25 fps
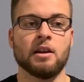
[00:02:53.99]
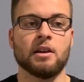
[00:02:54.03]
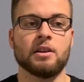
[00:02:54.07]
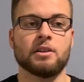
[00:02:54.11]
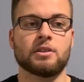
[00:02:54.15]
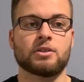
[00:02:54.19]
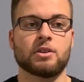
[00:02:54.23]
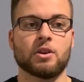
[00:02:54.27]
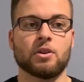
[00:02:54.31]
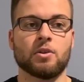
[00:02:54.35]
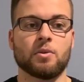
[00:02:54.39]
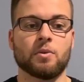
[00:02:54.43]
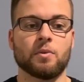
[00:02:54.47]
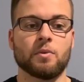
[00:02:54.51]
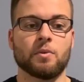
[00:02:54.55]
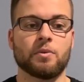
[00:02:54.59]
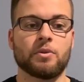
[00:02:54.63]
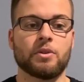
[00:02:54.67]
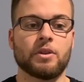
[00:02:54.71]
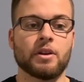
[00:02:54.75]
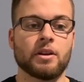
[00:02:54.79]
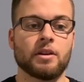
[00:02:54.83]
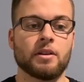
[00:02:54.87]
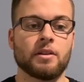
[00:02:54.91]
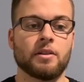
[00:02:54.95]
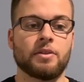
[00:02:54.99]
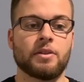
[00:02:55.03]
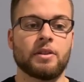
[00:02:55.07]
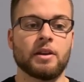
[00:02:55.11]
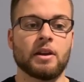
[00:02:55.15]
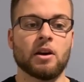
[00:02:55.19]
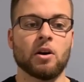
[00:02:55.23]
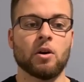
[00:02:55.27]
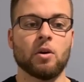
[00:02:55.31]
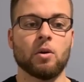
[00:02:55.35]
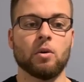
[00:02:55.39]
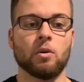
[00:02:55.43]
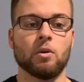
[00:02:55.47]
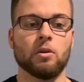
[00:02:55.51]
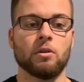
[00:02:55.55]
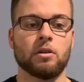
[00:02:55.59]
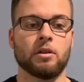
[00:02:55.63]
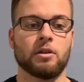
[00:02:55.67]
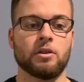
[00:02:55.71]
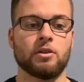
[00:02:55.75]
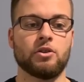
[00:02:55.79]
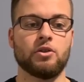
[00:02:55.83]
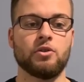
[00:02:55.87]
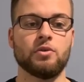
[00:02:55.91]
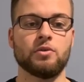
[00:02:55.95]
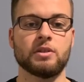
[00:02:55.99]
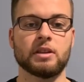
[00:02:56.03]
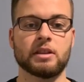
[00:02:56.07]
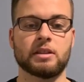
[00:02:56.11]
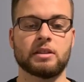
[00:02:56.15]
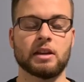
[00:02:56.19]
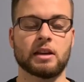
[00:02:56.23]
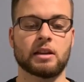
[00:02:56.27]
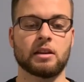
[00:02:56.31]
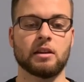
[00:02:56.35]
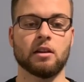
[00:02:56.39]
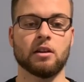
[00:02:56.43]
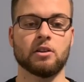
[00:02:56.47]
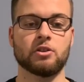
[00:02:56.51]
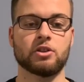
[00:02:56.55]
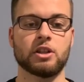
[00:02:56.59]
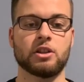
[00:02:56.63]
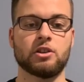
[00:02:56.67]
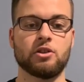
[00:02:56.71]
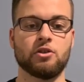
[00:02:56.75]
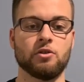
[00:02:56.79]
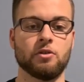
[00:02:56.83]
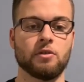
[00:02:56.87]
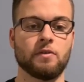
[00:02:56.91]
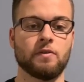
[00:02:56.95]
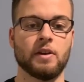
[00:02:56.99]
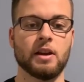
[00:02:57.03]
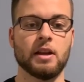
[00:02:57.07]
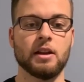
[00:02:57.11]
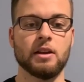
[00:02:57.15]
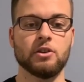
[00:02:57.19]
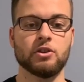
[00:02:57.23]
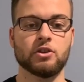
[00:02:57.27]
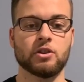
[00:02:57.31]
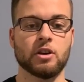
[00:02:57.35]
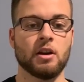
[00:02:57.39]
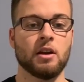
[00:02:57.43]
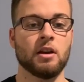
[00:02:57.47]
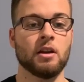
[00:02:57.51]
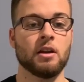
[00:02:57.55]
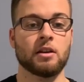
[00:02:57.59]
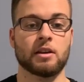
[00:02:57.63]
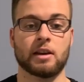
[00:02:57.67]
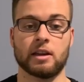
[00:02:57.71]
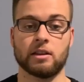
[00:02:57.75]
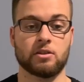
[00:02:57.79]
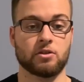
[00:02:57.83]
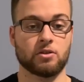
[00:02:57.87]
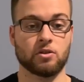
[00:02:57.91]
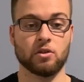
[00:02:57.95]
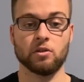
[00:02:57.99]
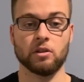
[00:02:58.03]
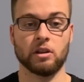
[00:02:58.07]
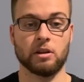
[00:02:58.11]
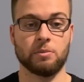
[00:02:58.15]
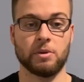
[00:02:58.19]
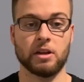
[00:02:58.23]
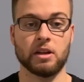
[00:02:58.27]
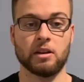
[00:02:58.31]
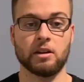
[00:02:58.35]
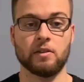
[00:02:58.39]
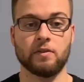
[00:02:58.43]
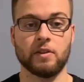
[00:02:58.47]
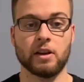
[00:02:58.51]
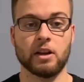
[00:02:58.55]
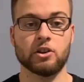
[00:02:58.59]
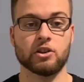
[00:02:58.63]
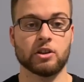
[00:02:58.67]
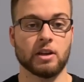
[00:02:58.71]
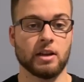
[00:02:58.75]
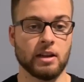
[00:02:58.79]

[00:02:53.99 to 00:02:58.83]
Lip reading: So the whole using technology to your advantage can certainly be an advantage,